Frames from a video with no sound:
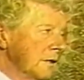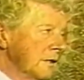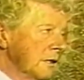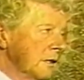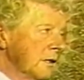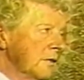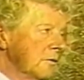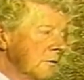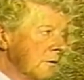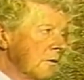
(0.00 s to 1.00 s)

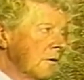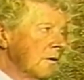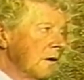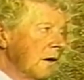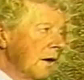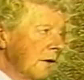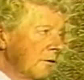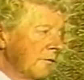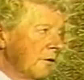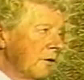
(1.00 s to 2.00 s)
diseased or
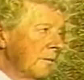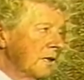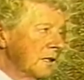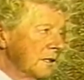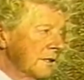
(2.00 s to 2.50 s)
out of harmony,